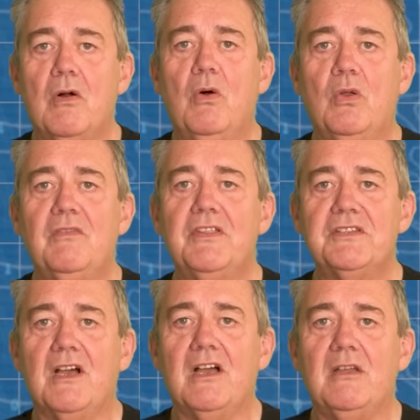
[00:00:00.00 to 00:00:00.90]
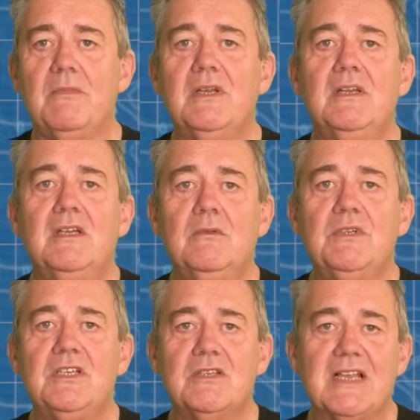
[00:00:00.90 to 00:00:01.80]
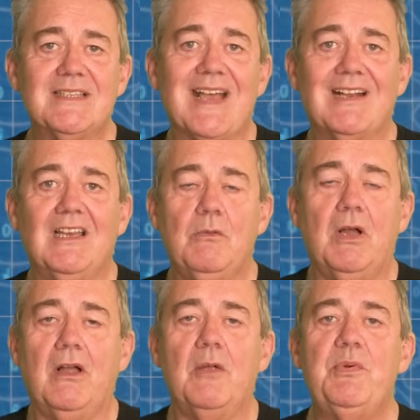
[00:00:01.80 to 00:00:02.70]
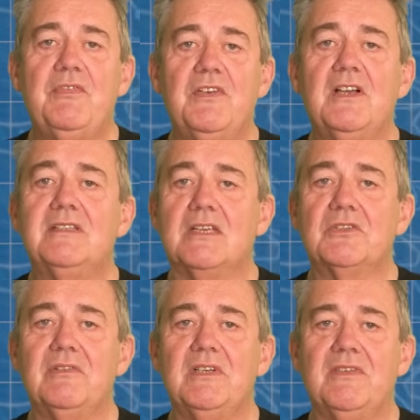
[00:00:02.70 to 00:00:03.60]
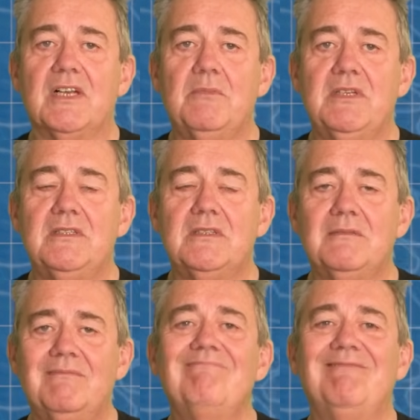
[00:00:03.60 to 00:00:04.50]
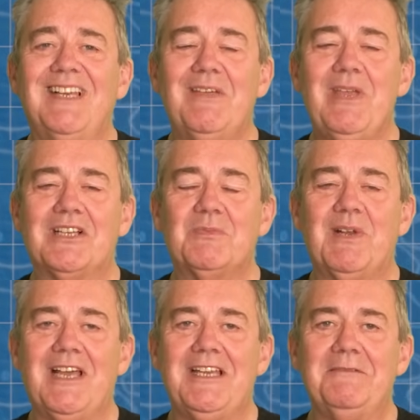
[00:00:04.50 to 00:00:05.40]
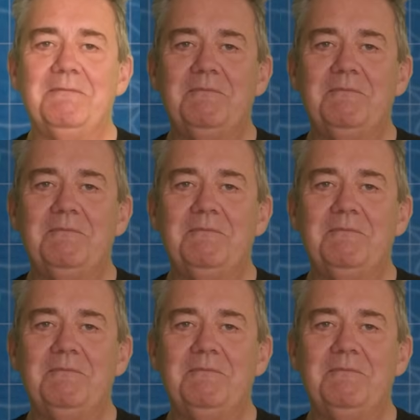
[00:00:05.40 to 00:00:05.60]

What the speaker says: all of the time, which is exactly why I prefer test room development. Let me explain.